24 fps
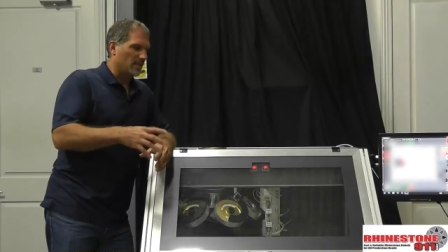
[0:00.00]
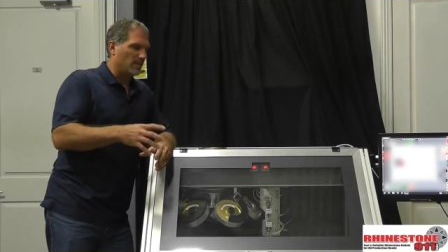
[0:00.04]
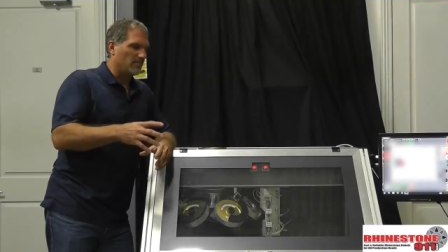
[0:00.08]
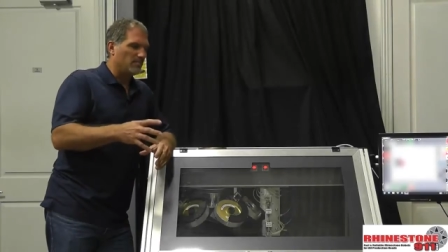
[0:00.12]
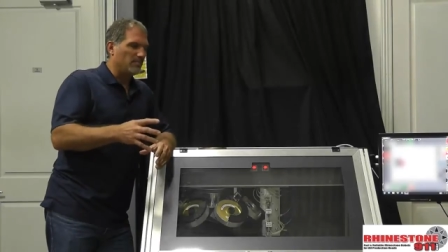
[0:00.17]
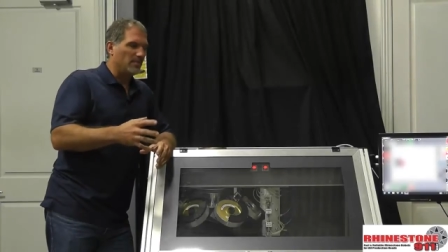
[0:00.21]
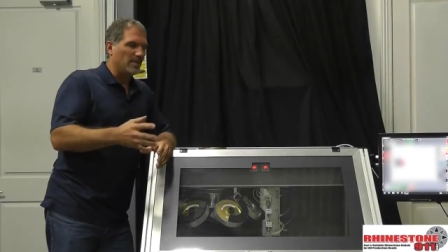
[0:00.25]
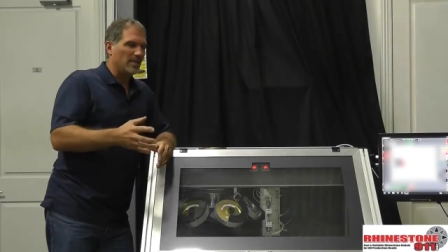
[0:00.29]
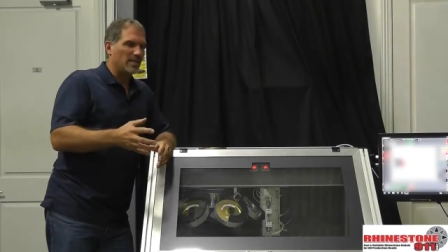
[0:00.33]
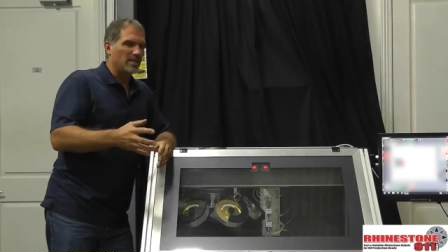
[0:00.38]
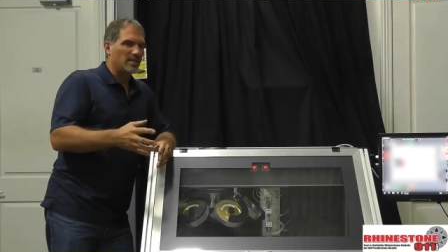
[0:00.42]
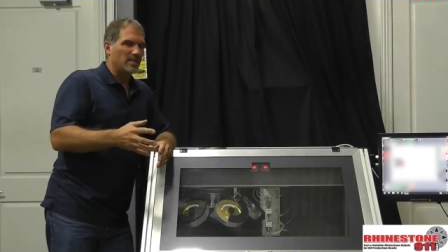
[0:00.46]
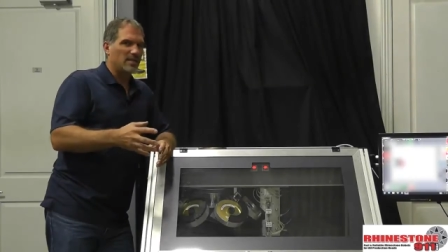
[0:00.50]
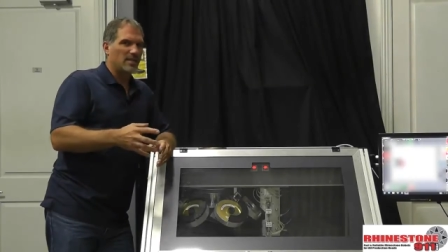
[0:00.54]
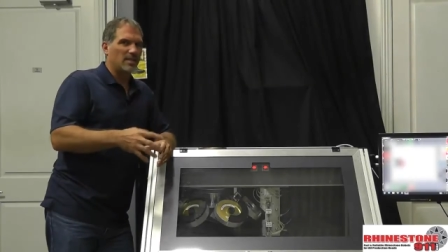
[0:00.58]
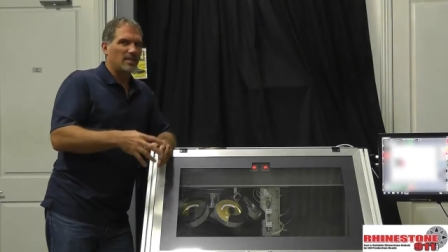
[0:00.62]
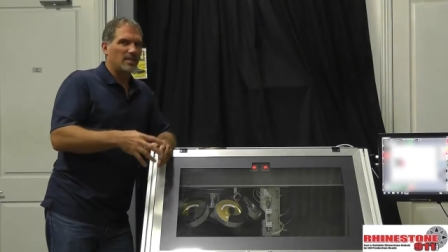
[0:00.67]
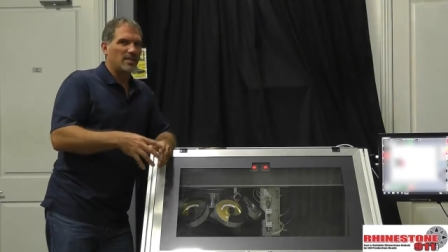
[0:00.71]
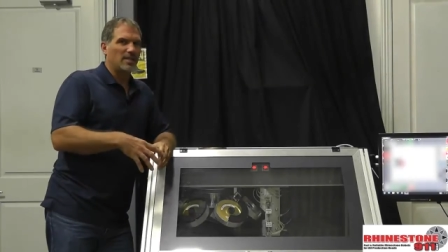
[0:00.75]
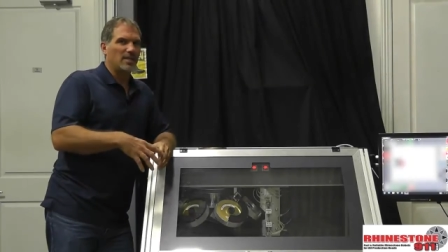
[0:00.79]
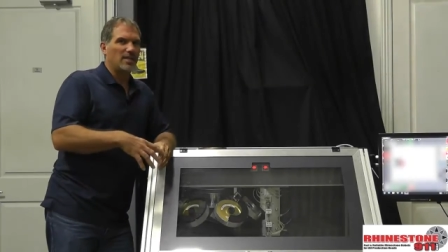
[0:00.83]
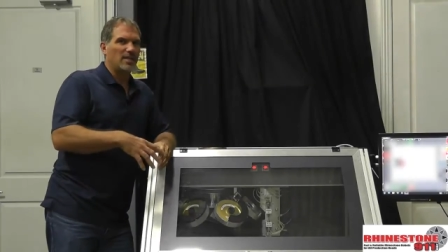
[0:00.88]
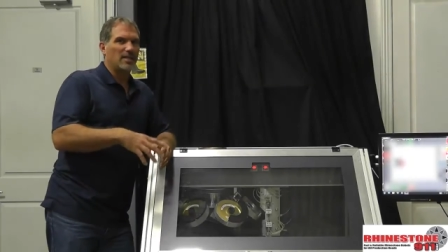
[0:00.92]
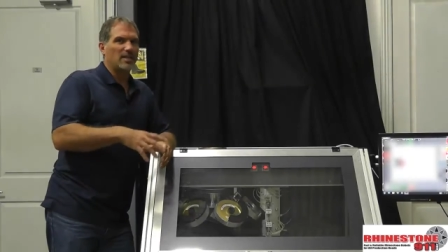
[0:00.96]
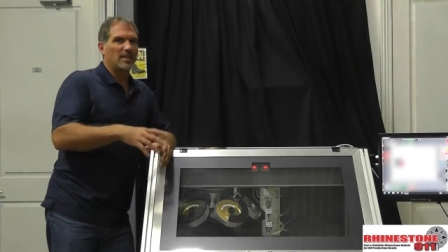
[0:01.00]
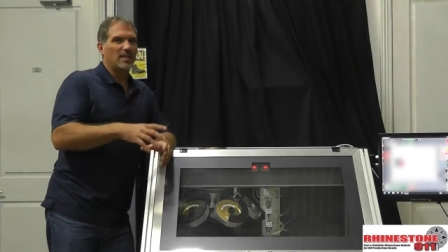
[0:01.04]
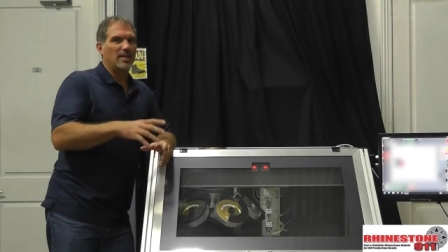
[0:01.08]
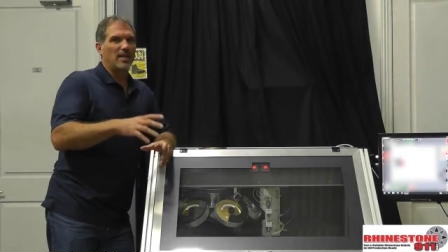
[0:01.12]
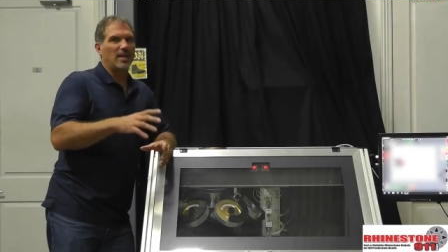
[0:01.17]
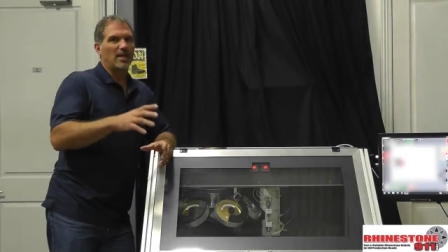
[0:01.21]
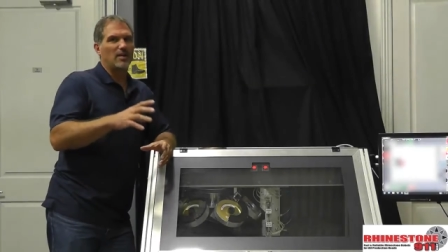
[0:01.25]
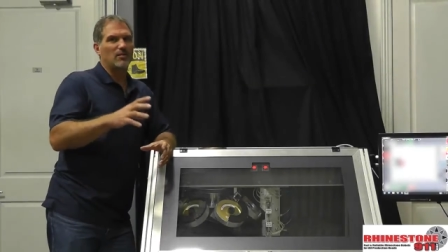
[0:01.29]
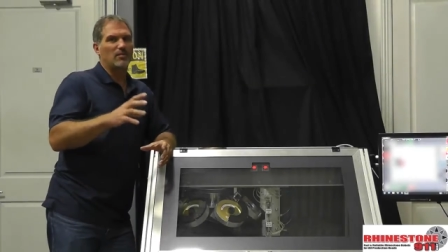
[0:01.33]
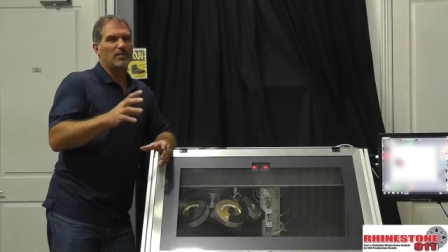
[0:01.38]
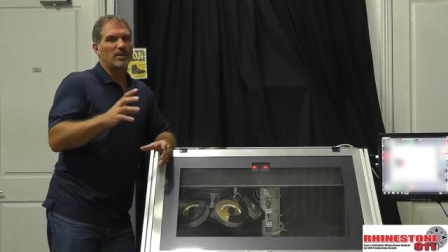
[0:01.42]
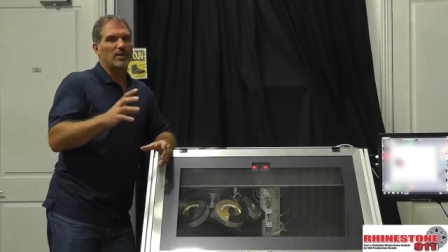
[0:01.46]
a myth to think
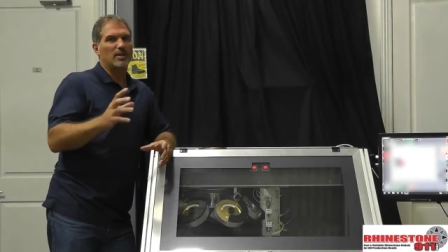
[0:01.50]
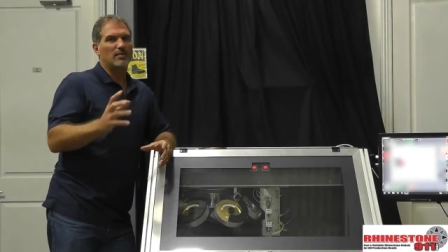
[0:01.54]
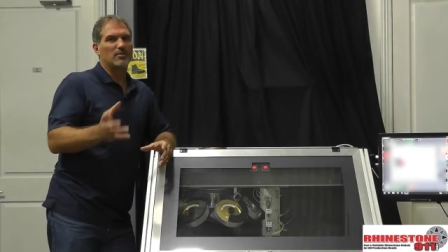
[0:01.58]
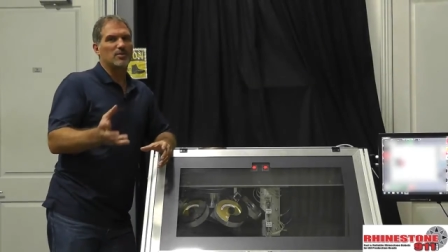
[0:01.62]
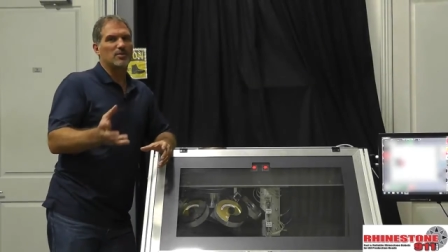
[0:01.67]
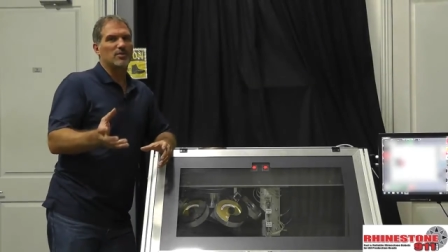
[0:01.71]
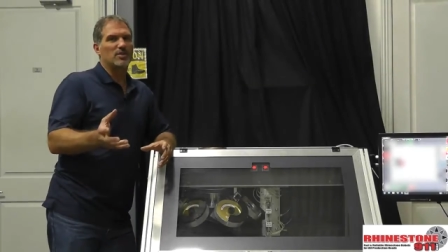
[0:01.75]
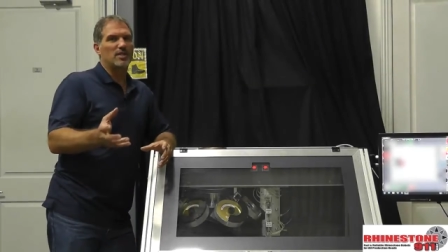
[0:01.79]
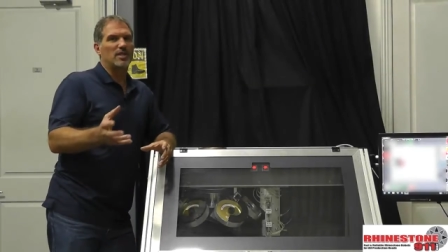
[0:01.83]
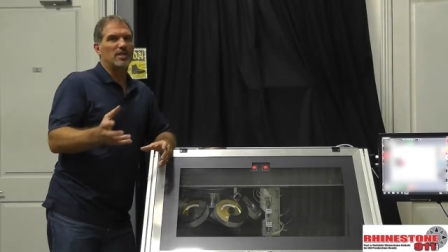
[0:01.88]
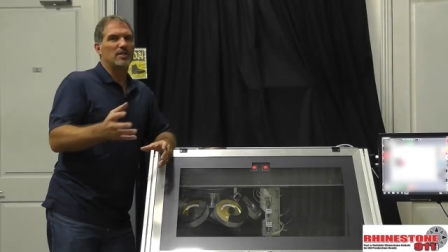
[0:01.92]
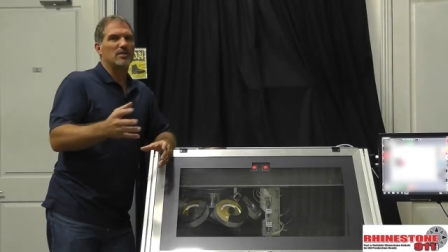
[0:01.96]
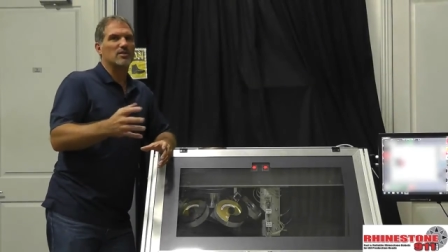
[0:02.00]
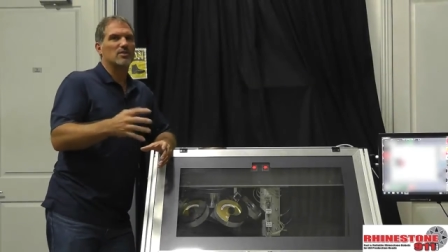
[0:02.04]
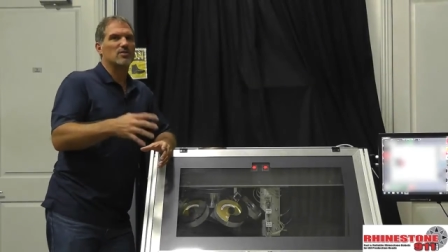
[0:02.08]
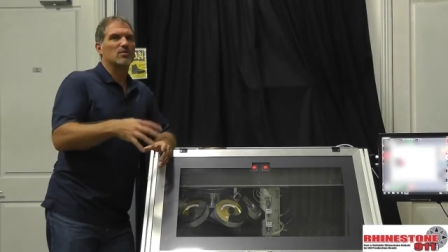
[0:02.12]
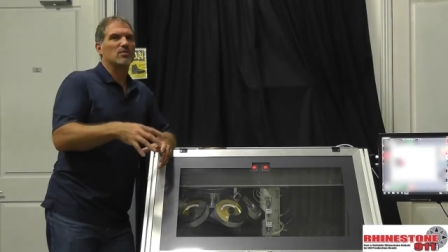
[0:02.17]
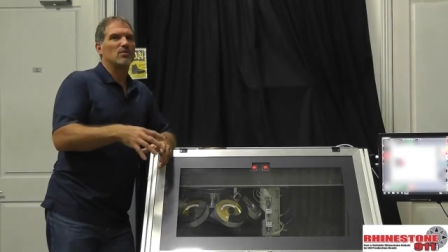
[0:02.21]
that when a machine is